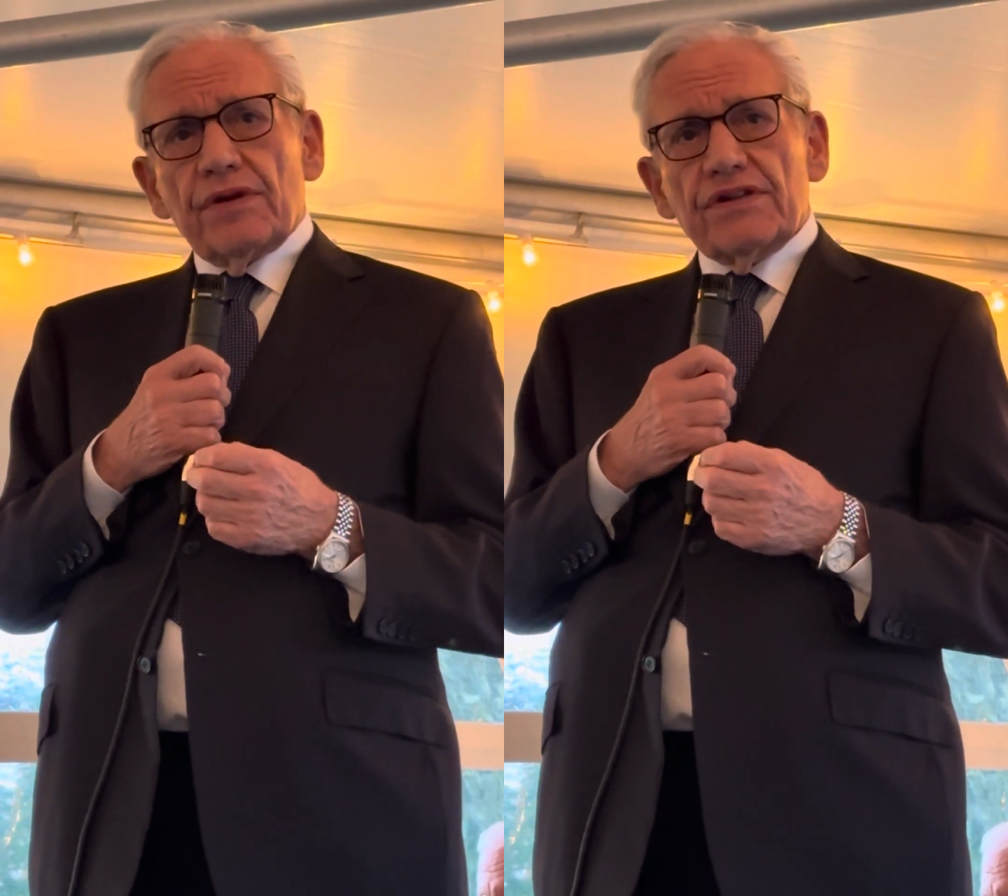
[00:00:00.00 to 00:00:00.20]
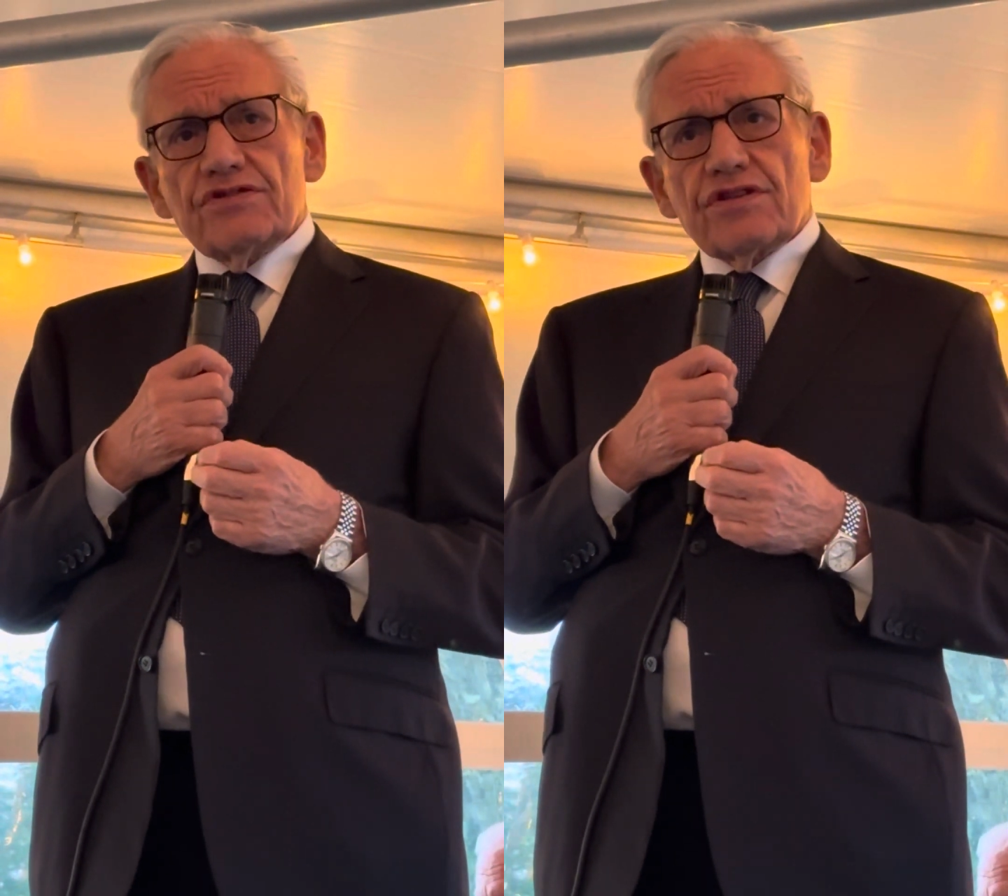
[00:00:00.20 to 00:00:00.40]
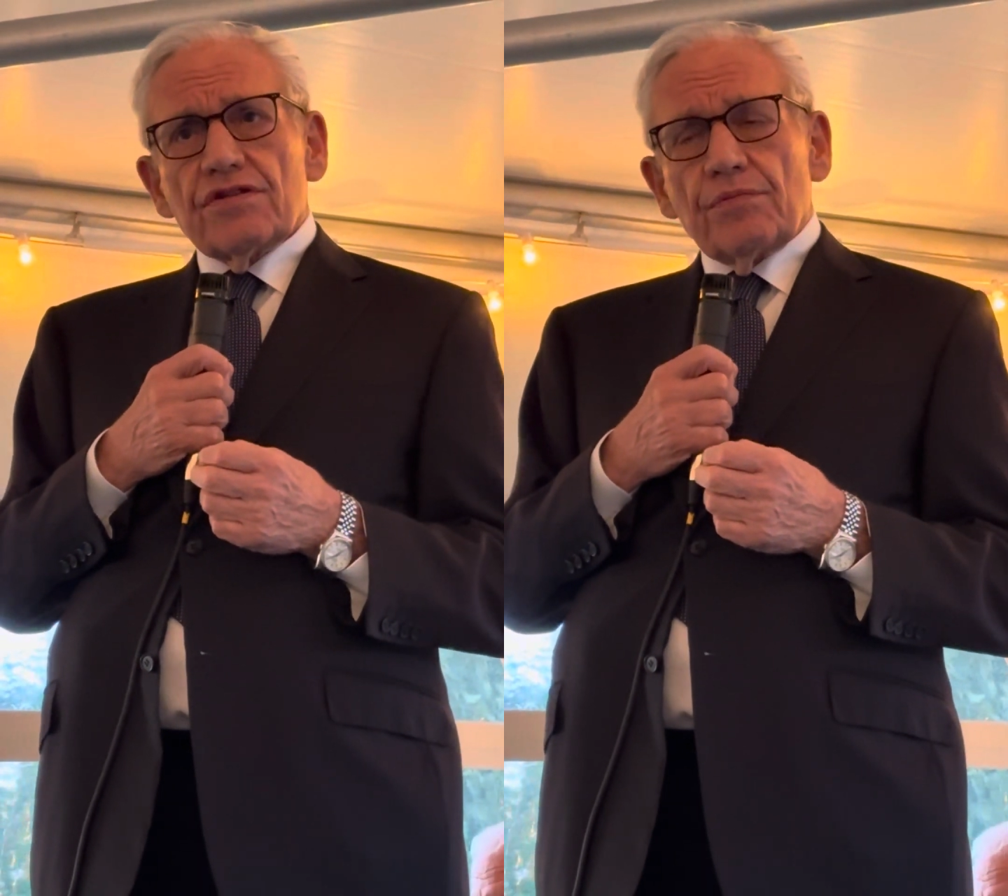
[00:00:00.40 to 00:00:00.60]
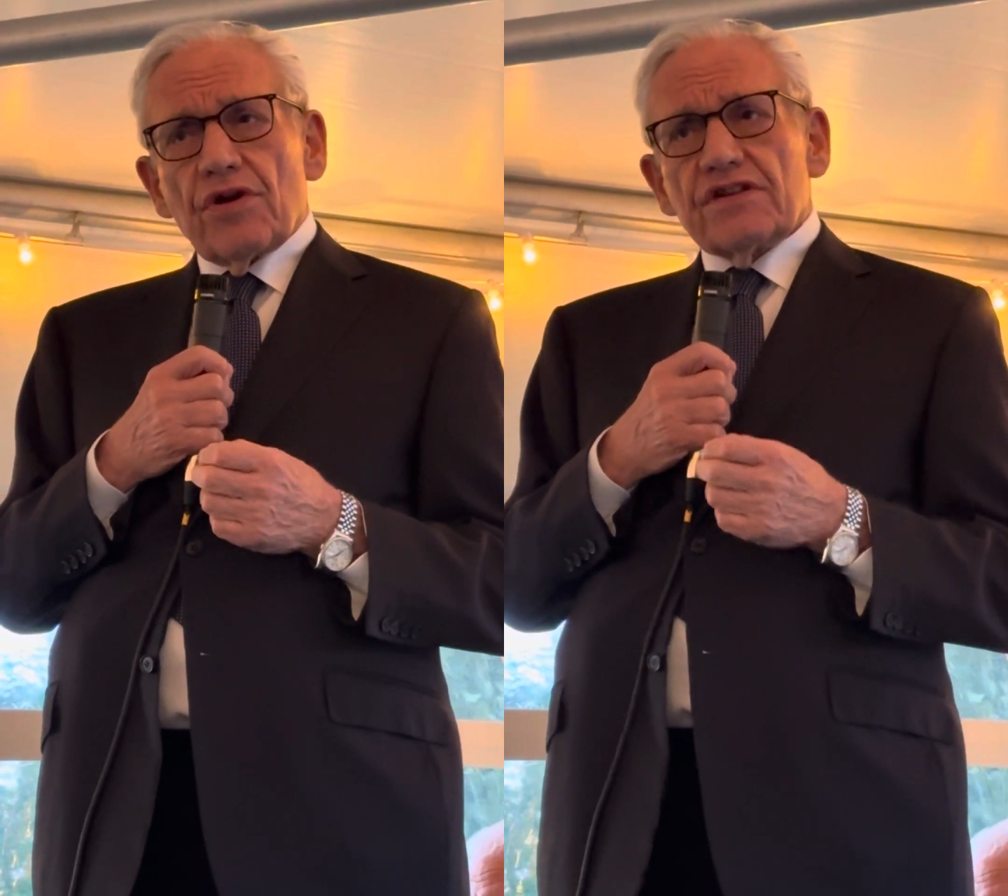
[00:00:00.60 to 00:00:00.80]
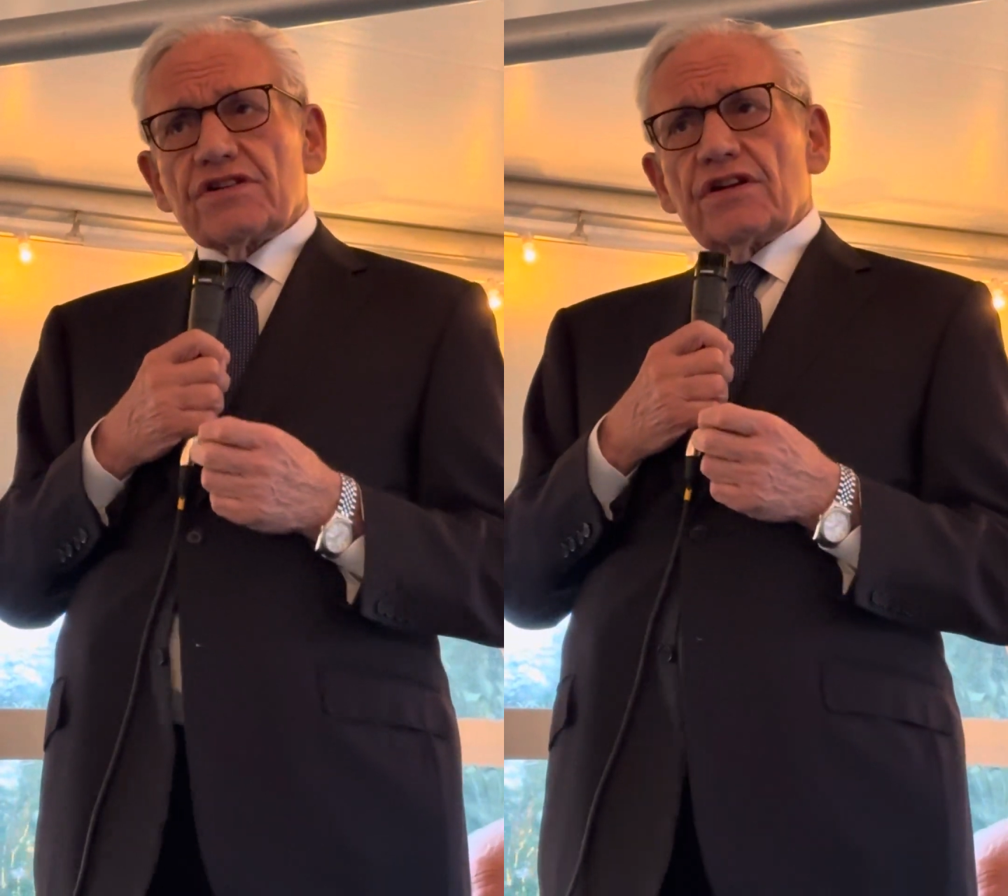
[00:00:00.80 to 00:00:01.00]
He's the
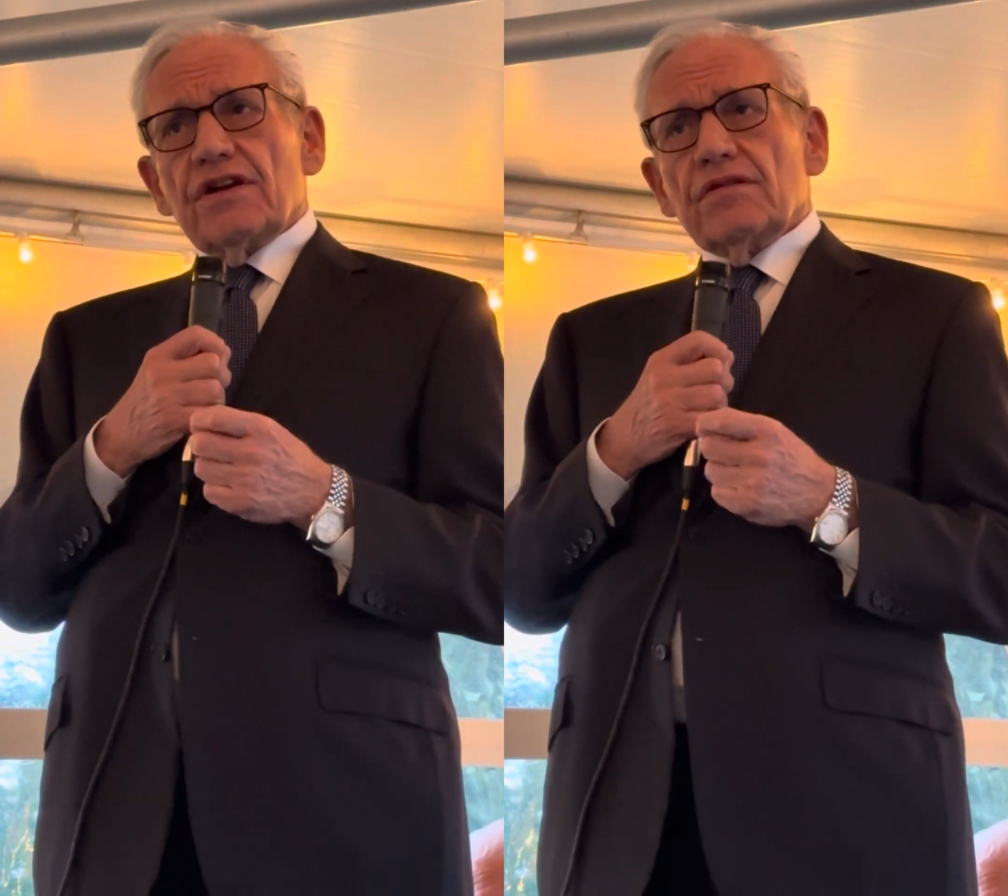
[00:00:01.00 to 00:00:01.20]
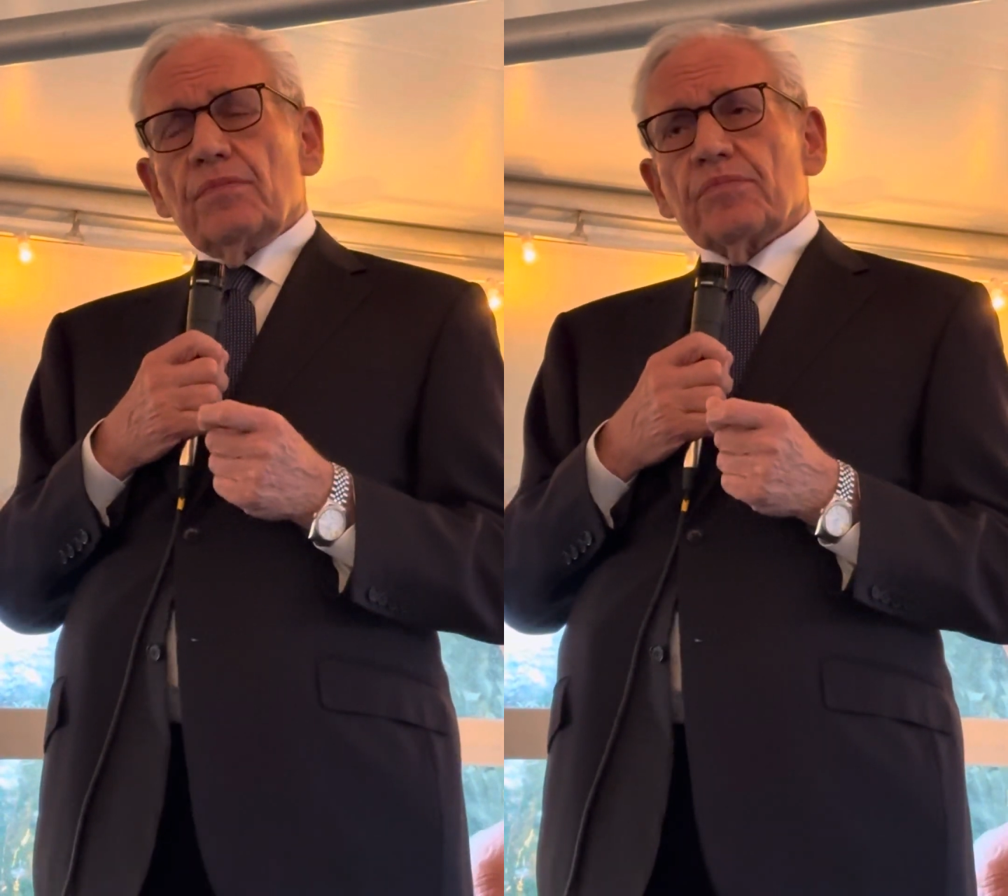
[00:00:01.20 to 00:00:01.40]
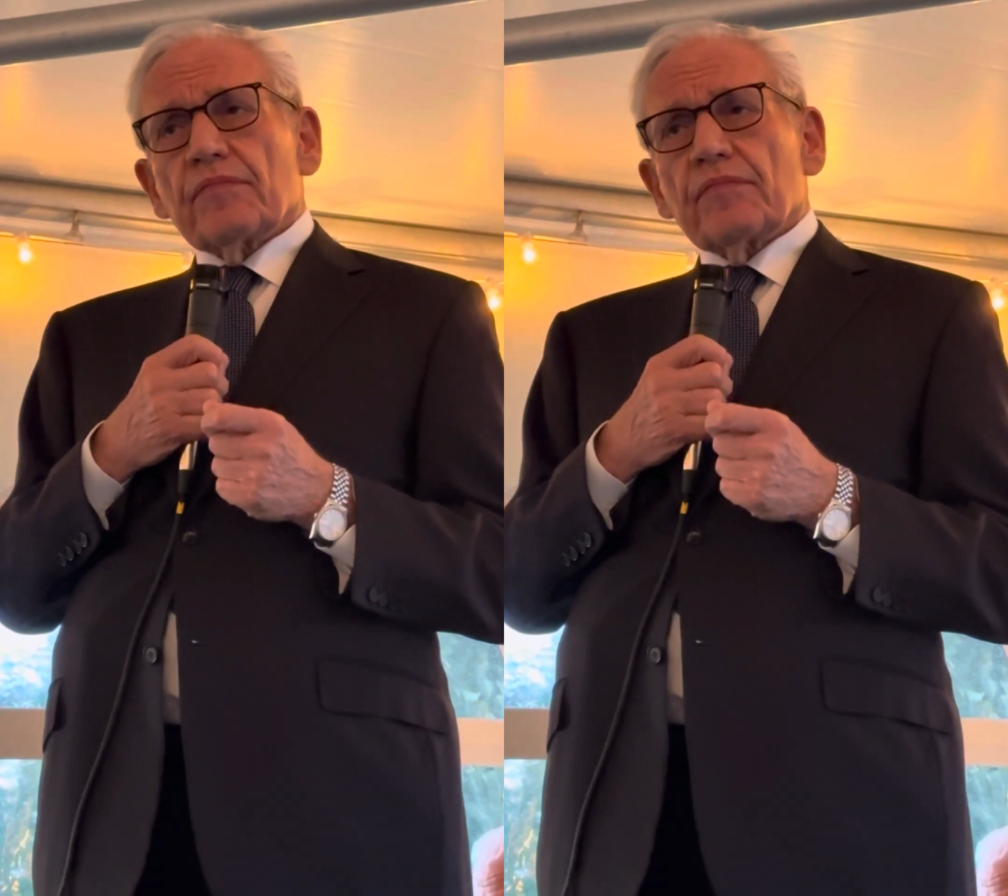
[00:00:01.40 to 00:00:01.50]
president.